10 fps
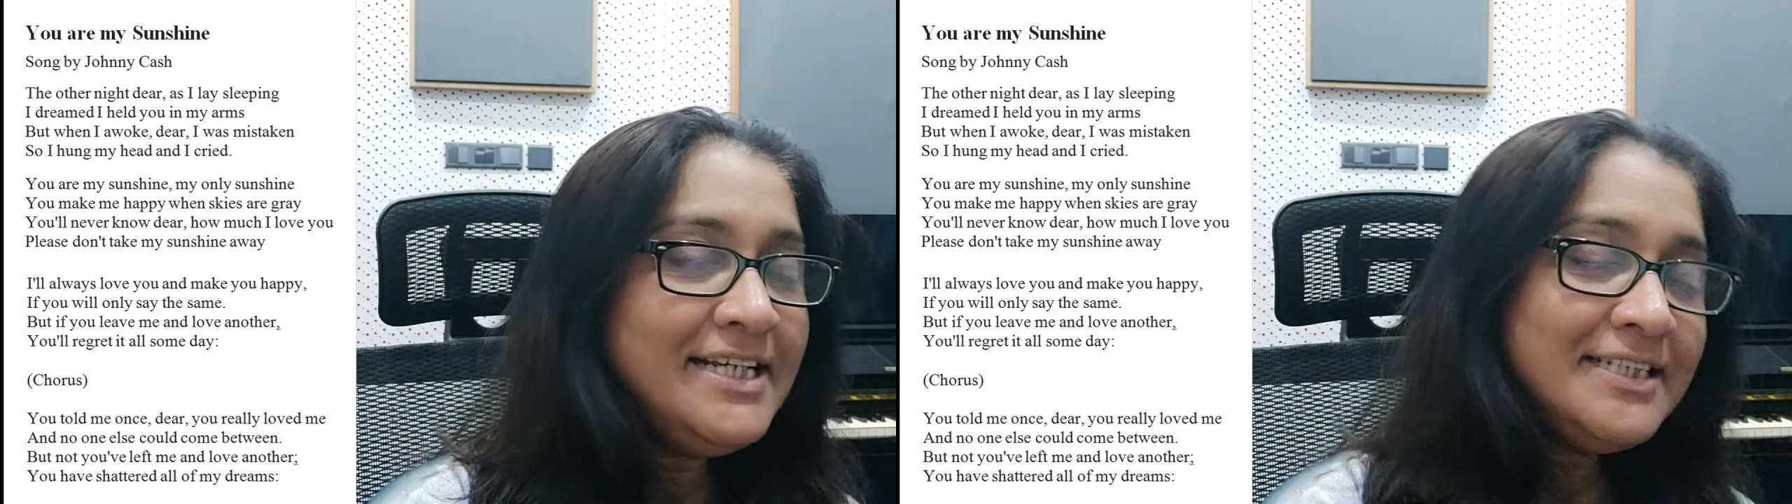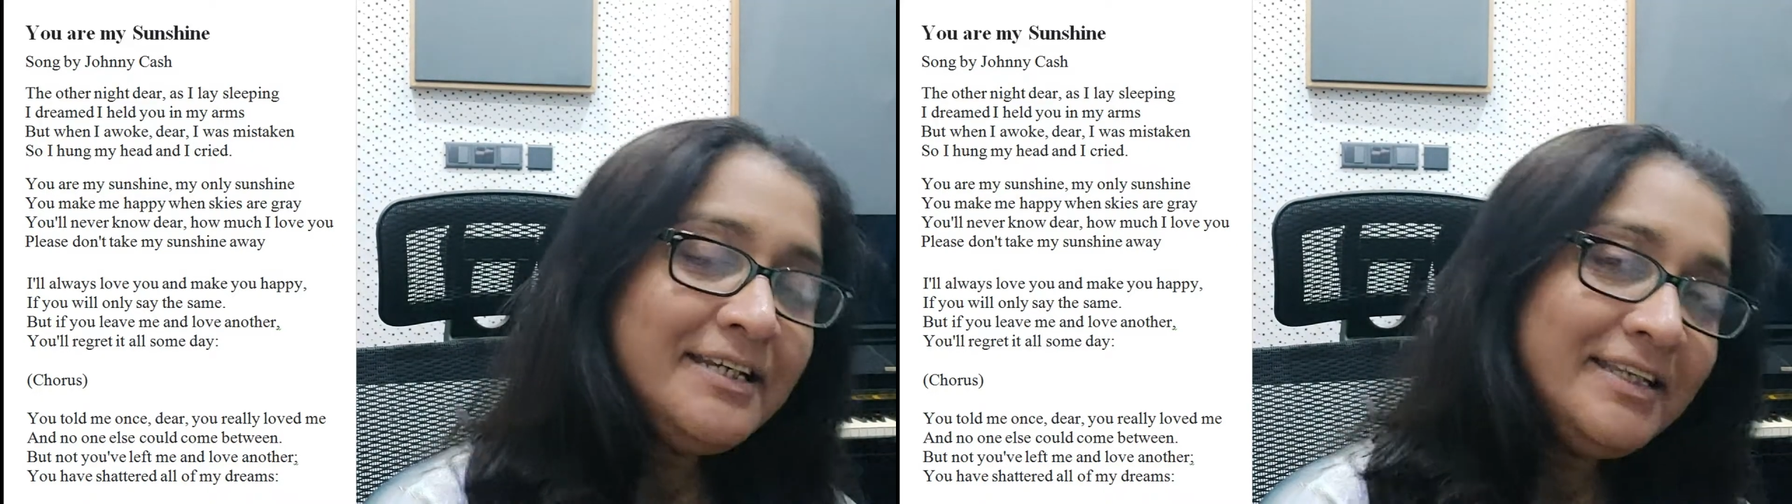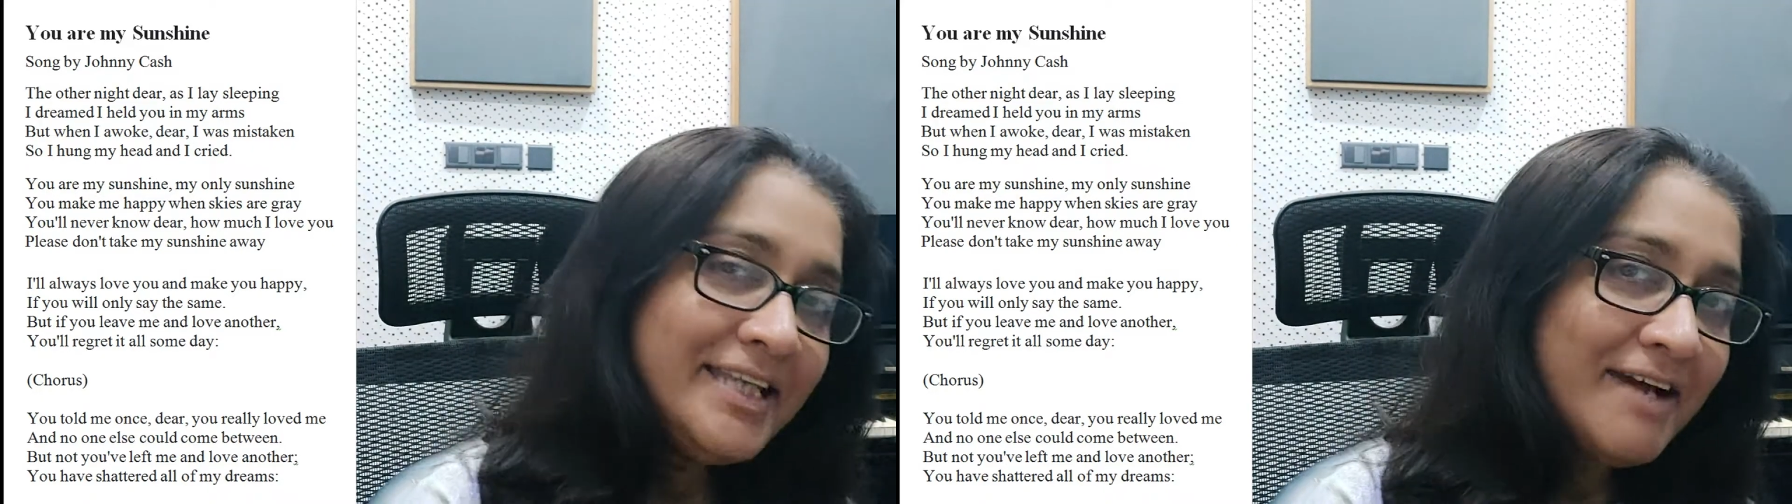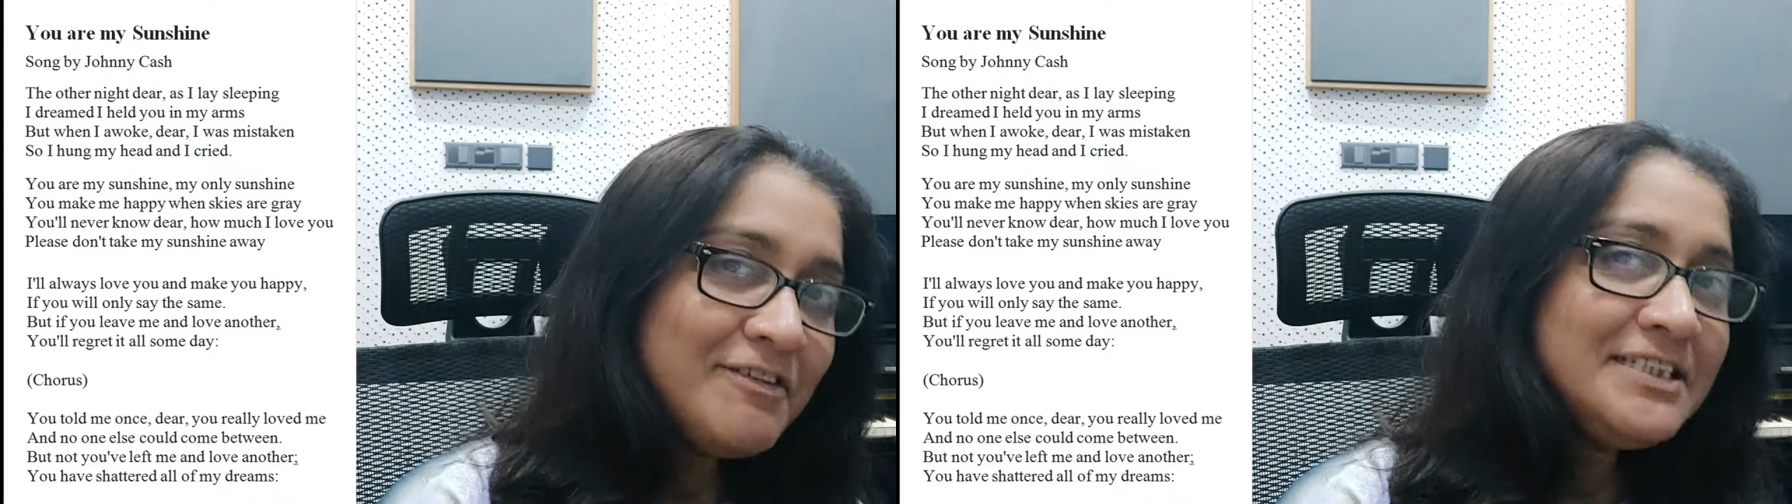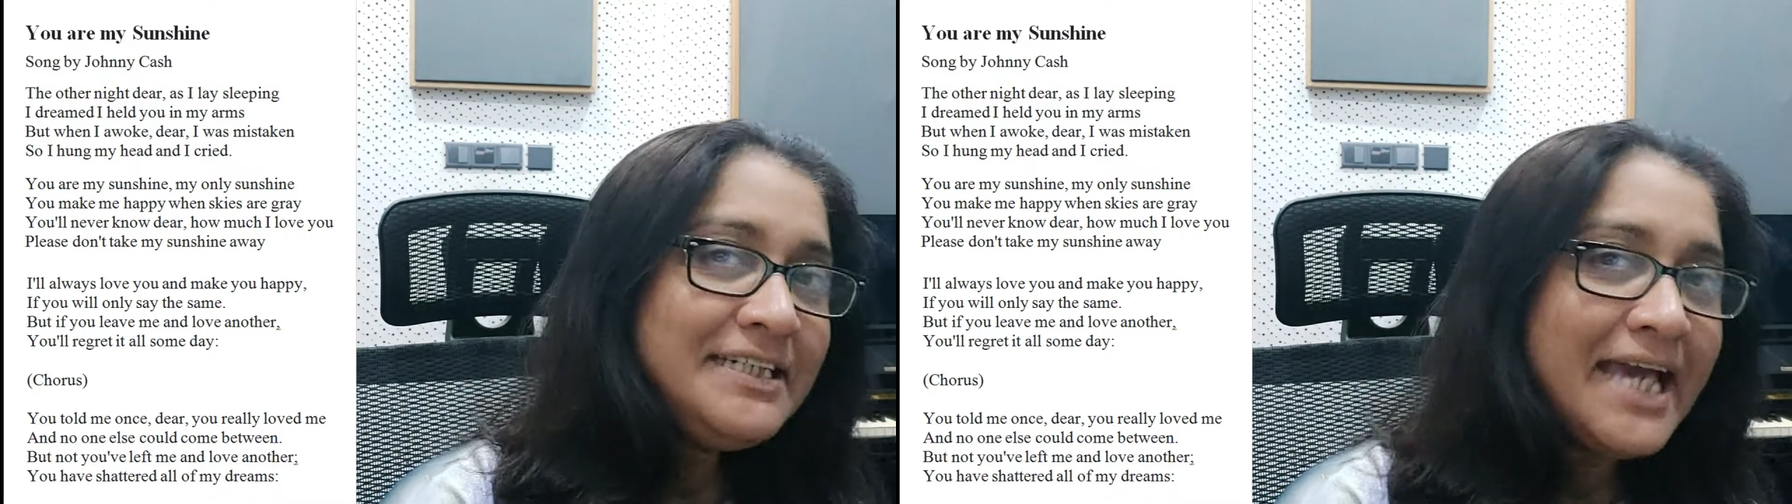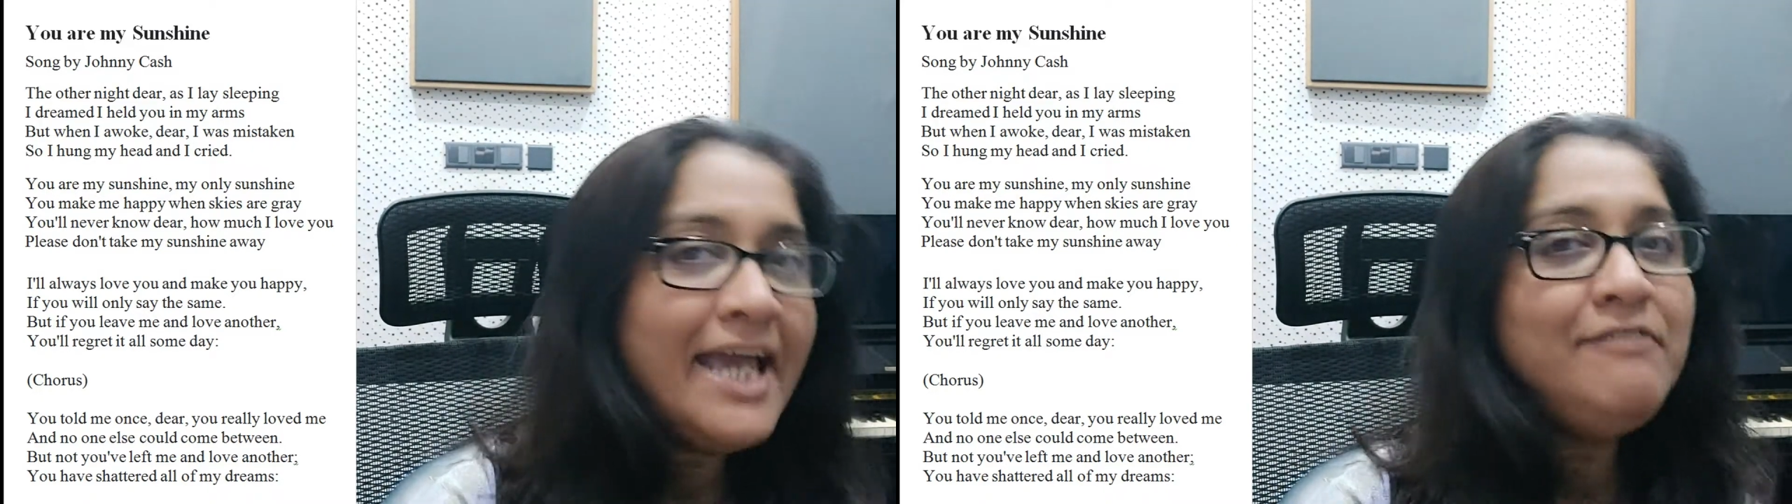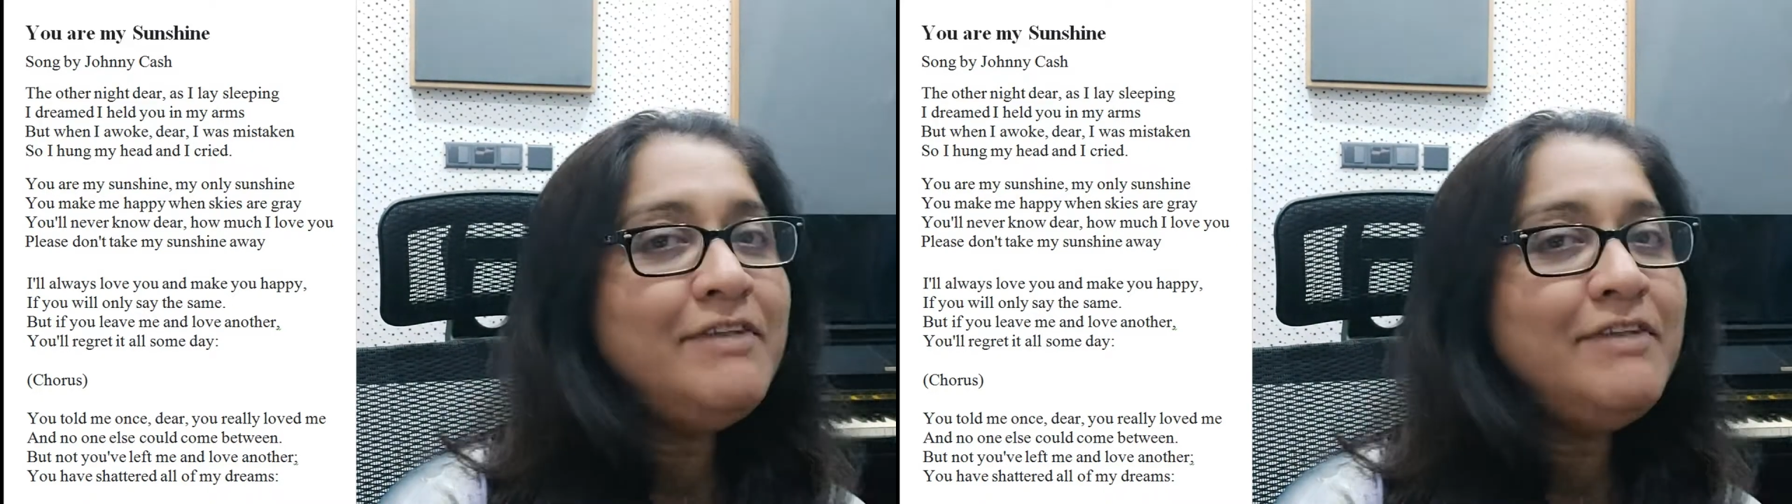He said, there was a time